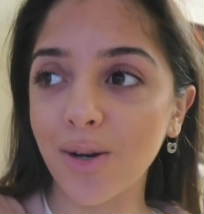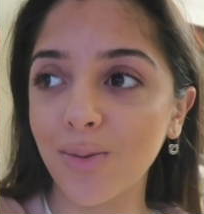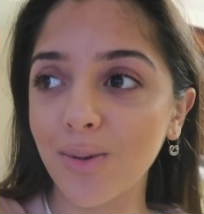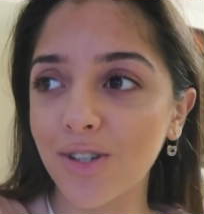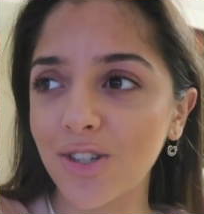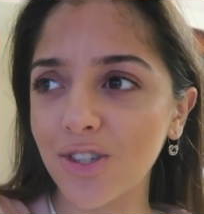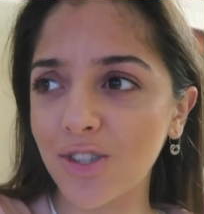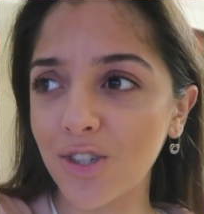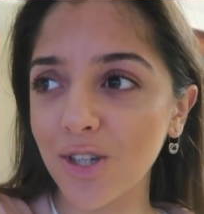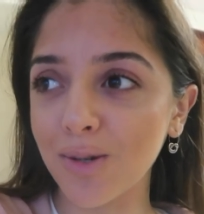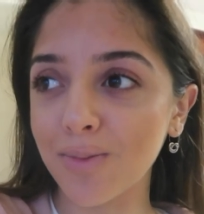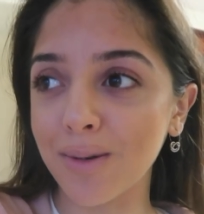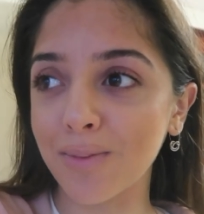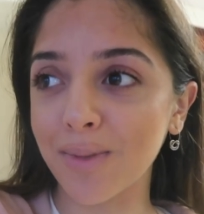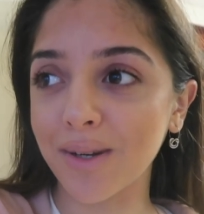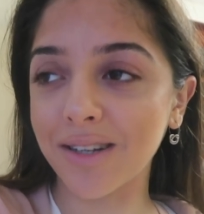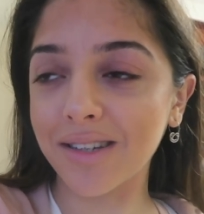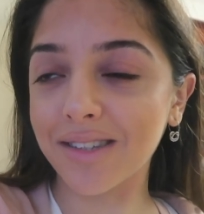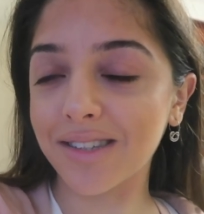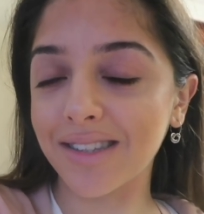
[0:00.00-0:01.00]
which is
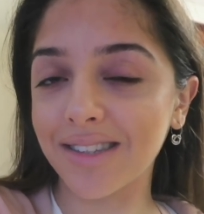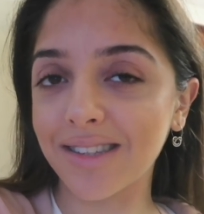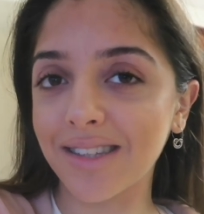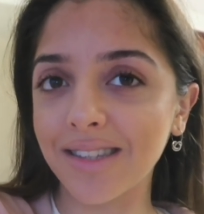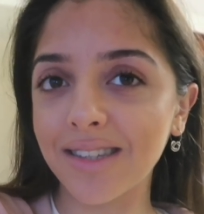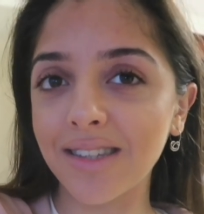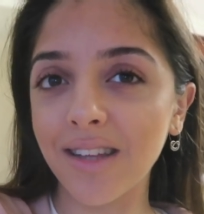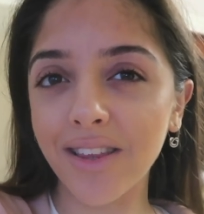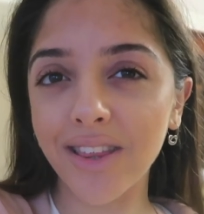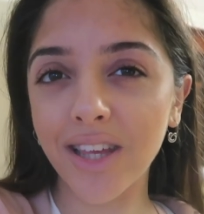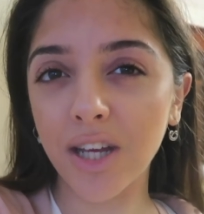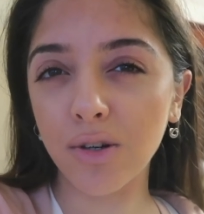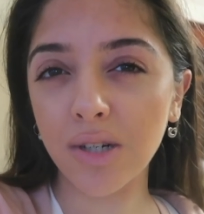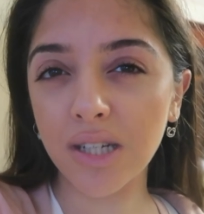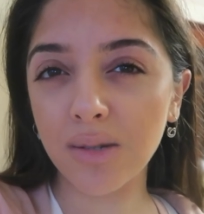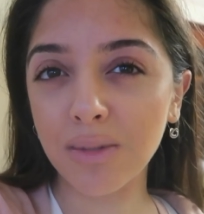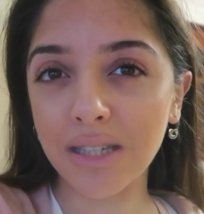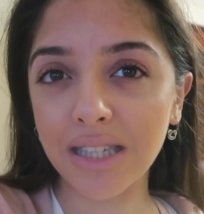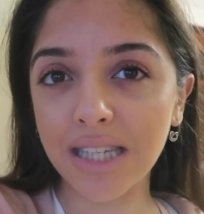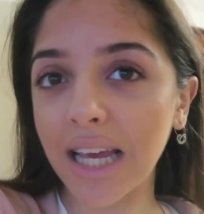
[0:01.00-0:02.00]
stupid because there's nothing
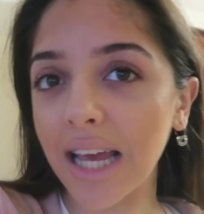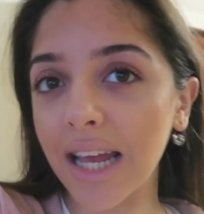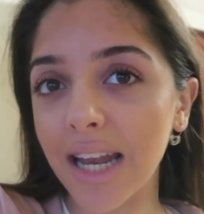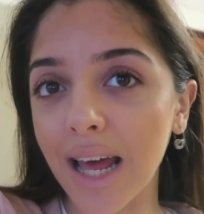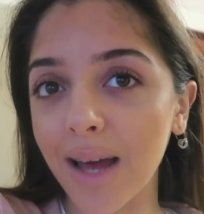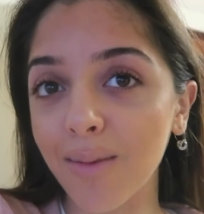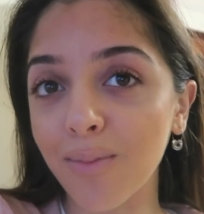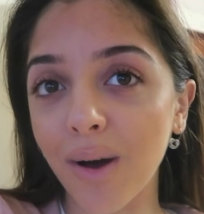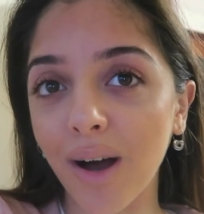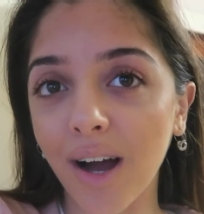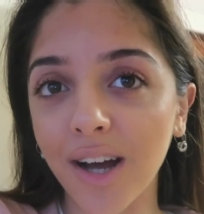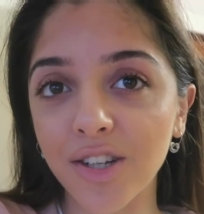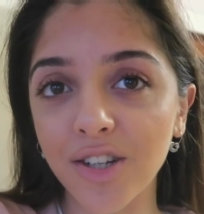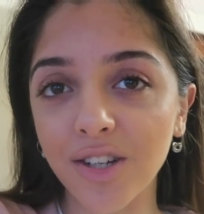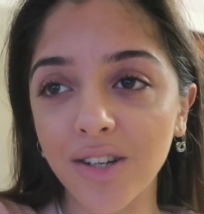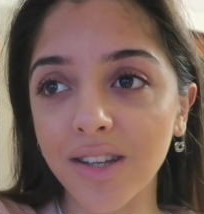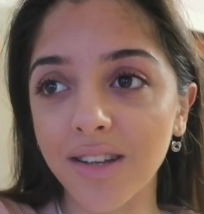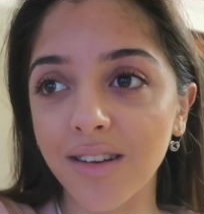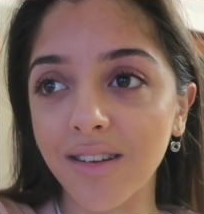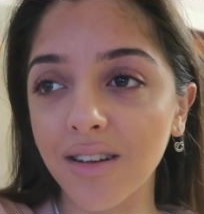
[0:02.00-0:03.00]
Christmassy in it, but I
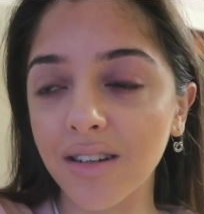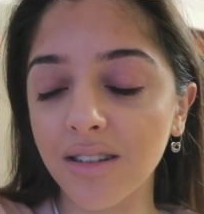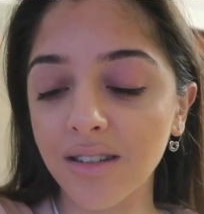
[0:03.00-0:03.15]
don't,